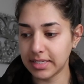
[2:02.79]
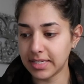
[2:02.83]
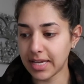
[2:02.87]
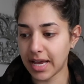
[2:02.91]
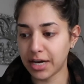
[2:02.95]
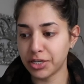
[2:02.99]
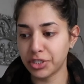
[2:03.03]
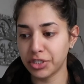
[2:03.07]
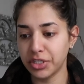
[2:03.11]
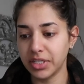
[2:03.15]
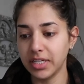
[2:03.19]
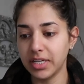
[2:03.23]
is
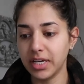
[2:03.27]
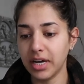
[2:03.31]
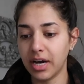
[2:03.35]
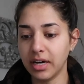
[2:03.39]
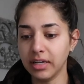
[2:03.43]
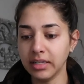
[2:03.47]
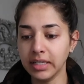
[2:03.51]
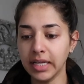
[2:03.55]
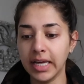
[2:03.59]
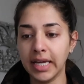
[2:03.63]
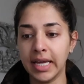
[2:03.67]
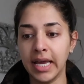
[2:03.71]
actually
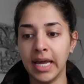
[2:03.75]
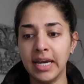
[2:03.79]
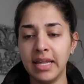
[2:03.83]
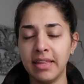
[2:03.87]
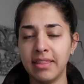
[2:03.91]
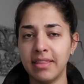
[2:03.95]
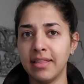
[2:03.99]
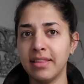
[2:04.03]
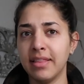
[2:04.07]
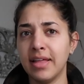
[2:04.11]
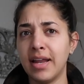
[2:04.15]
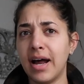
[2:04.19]
unlike
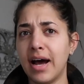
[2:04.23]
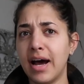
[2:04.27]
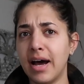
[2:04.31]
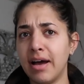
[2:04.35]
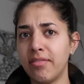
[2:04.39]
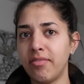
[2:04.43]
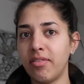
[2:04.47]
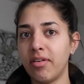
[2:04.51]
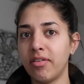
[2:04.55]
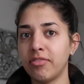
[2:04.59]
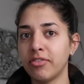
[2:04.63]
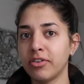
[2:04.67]
anything that
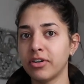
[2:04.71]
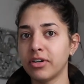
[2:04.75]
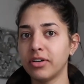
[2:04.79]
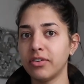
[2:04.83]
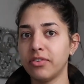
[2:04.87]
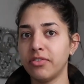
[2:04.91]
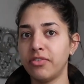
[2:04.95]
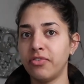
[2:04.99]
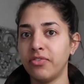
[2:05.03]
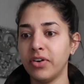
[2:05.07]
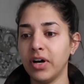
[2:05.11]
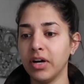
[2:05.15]
I've ever
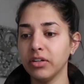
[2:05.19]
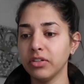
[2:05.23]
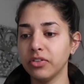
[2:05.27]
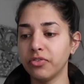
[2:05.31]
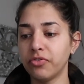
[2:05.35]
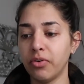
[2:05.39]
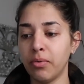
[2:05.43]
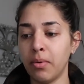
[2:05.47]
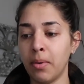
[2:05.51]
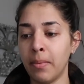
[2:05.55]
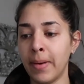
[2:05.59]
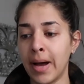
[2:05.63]
felt
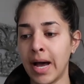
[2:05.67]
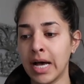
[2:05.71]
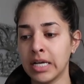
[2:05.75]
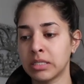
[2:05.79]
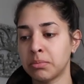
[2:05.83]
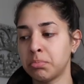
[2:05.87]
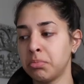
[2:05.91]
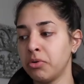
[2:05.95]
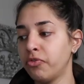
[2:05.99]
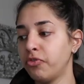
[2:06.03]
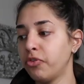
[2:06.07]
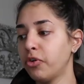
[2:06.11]
from a
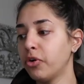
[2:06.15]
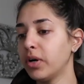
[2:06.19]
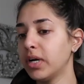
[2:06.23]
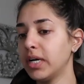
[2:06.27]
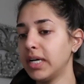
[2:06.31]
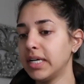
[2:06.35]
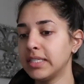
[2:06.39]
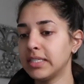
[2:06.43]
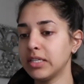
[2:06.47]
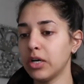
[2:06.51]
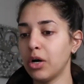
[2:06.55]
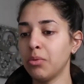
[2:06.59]
mask before.
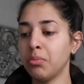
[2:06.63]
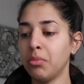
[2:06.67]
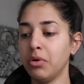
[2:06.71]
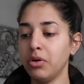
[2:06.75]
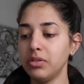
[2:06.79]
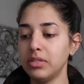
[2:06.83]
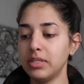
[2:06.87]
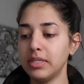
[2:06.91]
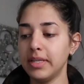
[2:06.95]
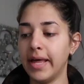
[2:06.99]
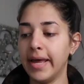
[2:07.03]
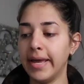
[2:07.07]
It's
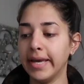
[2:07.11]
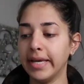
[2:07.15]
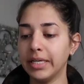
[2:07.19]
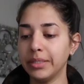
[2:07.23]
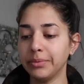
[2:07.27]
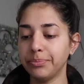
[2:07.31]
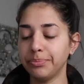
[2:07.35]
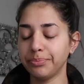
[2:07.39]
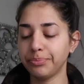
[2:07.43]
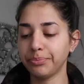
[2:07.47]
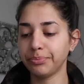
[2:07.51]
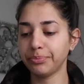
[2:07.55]
almost
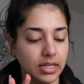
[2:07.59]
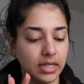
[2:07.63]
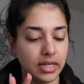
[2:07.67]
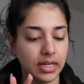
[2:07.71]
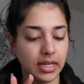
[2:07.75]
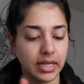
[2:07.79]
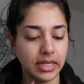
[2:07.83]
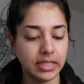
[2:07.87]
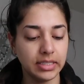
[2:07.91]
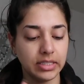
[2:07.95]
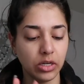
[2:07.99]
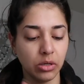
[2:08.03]
like,
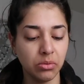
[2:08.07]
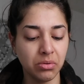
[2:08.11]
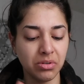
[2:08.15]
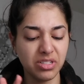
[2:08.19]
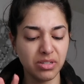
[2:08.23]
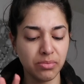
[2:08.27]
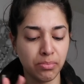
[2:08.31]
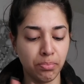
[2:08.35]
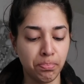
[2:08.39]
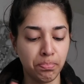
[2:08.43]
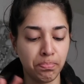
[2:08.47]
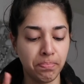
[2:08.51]
it's
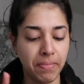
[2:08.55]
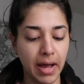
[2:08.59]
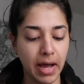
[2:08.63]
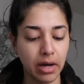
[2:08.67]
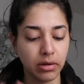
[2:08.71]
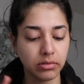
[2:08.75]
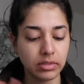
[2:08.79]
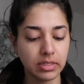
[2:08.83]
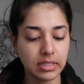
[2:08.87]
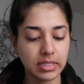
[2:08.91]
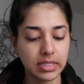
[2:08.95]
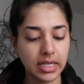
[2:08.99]
almost
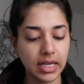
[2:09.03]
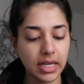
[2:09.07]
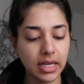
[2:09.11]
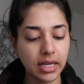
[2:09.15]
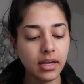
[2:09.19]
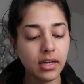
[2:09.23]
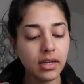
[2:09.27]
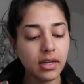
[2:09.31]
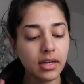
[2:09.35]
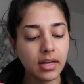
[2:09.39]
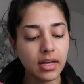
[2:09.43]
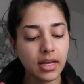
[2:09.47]

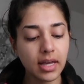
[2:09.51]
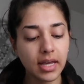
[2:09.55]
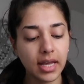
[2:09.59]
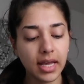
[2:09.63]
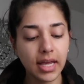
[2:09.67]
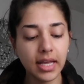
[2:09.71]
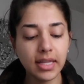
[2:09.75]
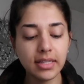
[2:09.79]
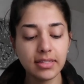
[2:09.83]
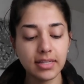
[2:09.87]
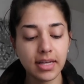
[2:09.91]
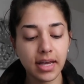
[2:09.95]
bouncy
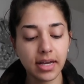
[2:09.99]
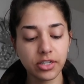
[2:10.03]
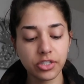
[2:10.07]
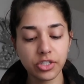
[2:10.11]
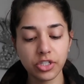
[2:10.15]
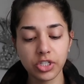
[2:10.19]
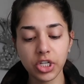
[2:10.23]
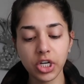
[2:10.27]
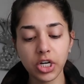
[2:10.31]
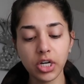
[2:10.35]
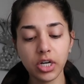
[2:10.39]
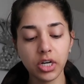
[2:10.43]
in
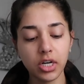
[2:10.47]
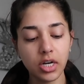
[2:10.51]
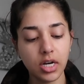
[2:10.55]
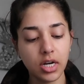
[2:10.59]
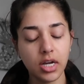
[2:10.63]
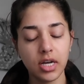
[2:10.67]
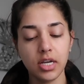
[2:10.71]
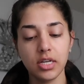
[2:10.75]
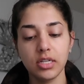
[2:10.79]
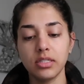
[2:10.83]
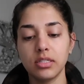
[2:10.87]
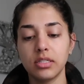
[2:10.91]
texture.
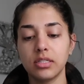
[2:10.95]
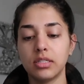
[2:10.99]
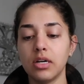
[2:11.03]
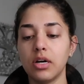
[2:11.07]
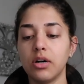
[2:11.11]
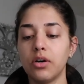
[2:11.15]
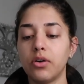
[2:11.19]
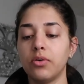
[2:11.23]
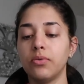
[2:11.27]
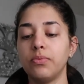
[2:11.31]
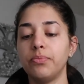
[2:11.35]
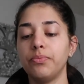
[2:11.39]

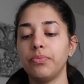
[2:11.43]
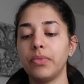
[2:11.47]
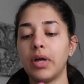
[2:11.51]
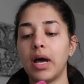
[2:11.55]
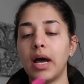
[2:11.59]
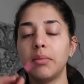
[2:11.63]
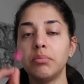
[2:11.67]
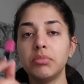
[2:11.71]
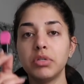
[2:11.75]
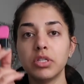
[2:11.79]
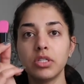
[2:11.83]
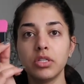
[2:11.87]
So
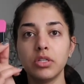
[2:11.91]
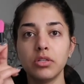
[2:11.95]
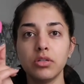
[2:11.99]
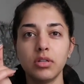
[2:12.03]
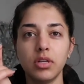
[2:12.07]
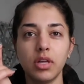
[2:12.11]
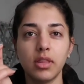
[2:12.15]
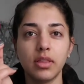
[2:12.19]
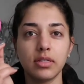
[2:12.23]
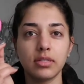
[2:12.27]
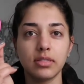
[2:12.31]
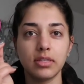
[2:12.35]
I'm just
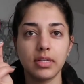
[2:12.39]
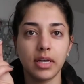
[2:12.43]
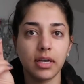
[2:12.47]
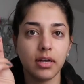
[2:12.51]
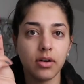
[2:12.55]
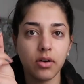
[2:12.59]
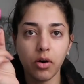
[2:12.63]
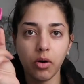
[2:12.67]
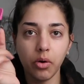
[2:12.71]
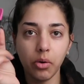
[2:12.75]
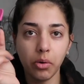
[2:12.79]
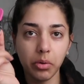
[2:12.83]
using this
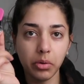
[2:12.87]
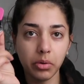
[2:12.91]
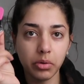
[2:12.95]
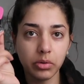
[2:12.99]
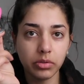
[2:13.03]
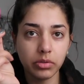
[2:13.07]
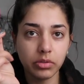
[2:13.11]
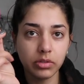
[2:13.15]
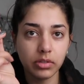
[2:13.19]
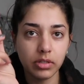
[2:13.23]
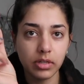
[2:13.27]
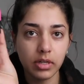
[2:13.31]
like
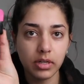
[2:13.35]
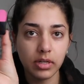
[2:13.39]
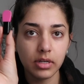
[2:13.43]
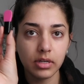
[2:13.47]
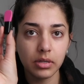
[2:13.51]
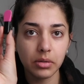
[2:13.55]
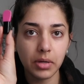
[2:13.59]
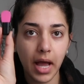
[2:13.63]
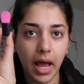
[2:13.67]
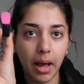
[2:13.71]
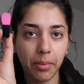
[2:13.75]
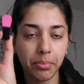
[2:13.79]
old
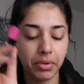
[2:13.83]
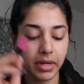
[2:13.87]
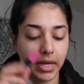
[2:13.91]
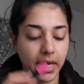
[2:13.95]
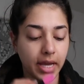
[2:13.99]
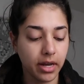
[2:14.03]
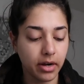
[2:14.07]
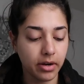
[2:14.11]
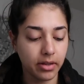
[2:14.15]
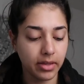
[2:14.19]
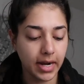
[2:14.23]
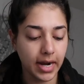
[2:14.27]

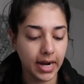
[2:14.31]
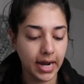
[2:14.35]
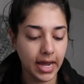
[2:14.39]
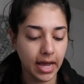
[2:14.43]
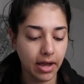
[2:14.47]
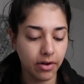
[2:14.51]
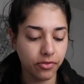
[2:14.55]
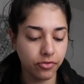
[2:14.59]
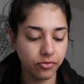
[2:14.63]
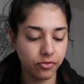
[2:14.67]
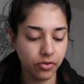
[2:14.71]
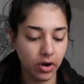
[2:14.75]
applicator that I
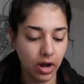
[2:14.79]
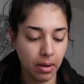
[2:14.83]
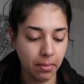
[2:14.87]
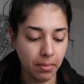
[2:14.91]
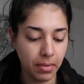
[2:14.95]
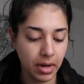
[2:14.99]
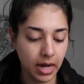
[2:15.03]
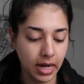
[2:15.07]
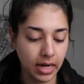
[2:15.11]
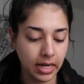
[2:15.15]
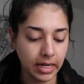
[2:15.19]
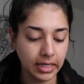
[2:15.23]
have
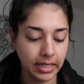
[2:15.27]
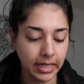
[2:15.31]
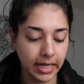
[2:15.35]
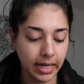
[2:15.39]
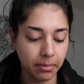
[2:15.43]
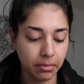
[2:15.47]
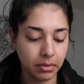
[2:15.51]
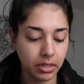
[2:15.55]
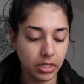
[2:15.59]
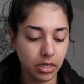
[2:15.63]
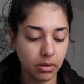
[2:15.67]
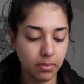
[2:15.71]
from a
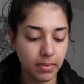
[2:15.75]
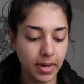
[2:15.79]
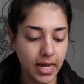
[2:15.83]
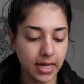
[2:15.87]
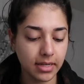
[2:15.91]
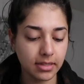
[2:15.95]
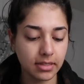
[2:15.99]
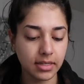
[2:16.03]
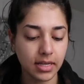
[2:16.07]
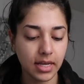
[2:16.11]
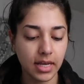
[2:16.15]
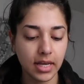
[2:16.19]
Glam Glow
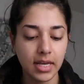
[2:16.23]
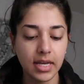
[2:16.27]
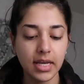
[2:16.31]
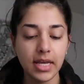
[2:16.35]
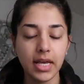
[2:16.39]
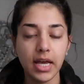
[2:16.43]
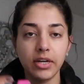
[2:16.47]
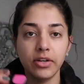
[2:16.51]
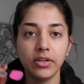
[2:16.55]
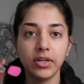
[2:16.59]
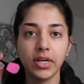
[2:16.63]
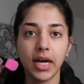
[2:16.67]
mask,
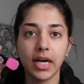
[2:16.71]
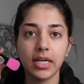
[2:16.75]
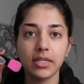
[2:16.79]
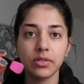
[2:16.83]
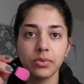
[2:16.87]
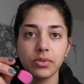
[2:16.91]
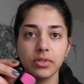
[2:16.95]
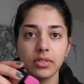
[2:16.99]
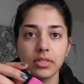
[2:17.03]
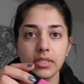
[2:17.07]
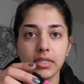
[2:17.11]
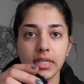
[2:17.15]
and you guys
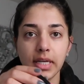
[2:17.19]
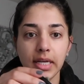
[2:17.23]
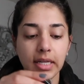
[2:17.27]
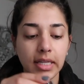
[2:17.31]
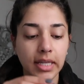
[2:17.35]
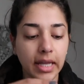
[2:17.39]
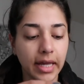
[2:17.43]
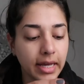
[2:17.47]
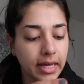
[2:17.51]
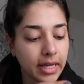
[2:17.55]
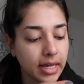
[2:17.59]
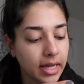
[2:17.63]
will see
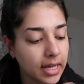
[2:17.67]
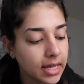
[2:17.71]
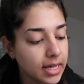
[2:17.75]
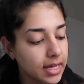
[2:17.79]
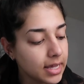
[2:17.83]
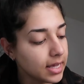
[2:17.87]
like,